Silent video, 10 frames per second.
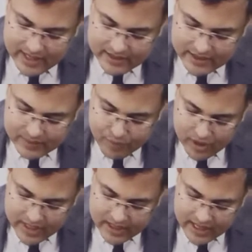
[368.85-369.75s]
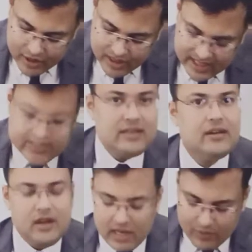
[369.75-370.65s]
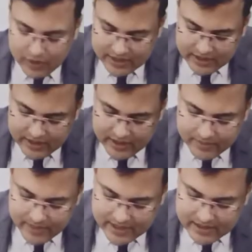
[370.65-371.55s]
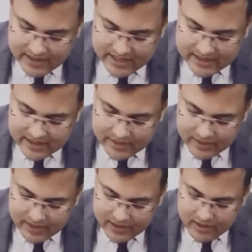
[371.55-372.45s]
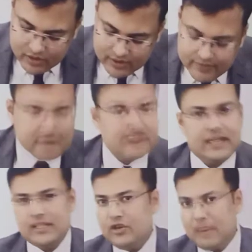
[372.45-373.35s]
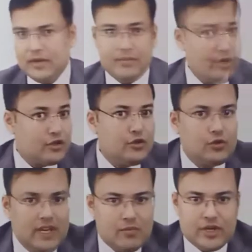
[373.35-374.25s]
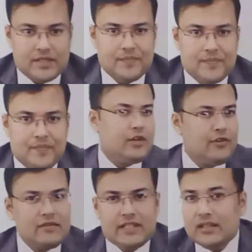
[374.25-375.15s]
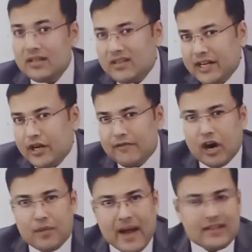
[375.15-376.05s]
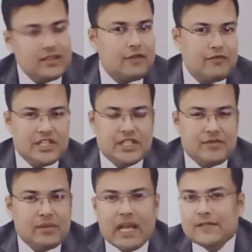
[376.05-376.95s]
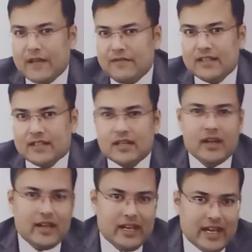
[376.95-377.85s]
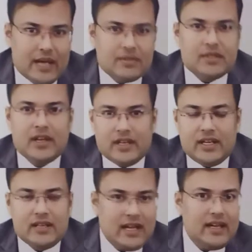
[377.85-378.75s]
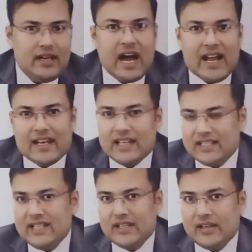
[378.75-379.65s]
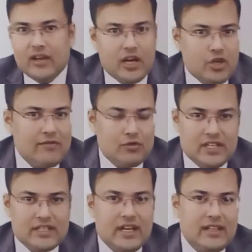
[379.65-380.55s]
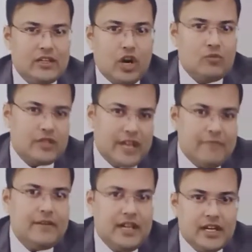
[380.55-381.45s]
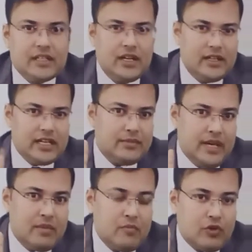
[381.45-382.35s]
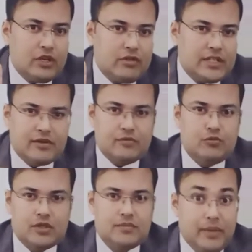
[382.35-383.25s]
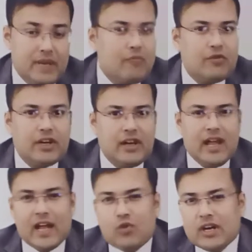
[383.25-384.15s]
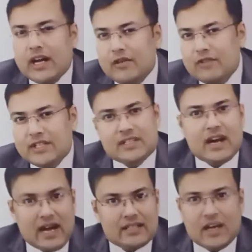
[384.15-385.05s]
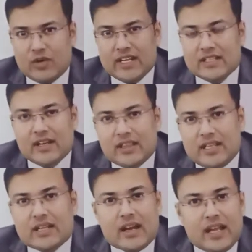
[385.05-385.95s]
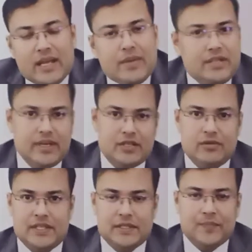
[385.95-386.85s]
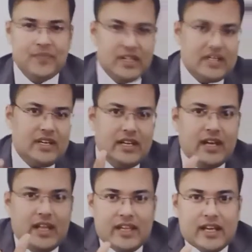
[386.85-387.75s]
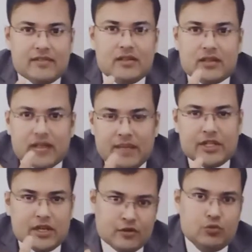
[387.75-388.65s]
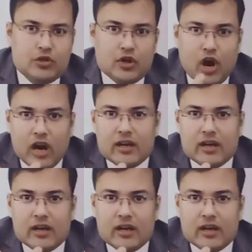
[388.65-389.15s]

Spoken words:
this is polyglycolic acid. And what is the other name? It's the Dixon. Yeah? So it's very easy to remember because you know the mnemonics. Now if you have seen the trend of or pattern of questions from the last 5 years in AIMS, NEET, and in INI CET, you have noticed that almost every year there is minimum one question from sutures. Minimum one. And what kind of questions are asked nowadays? These are image-based questions. Generally, they give the image of suture or